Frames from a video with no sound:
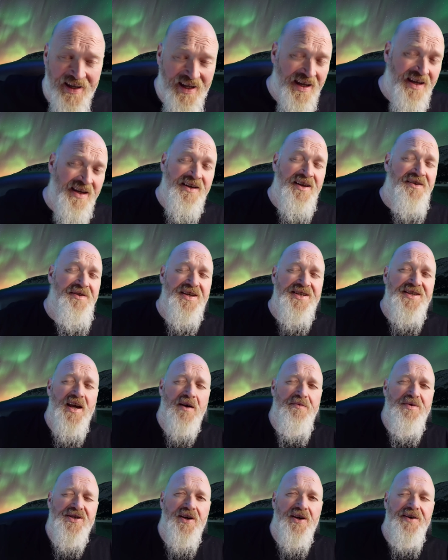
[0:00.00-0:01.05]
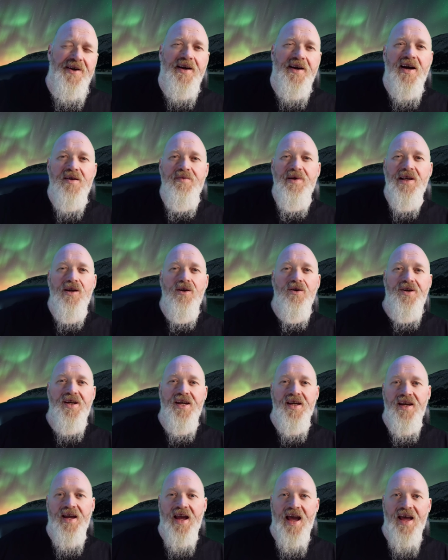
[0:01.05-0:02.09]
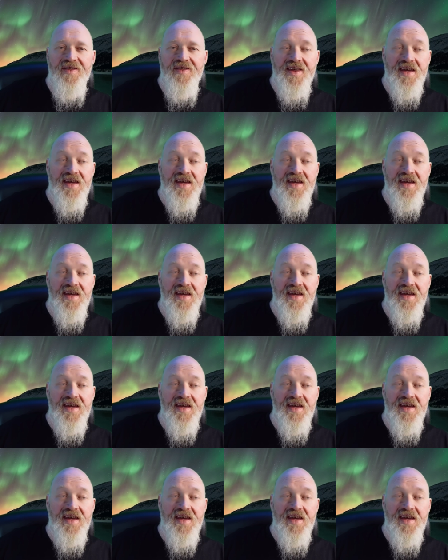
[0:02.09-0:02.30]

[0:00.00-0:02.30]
In this episode, I'm going to be looking at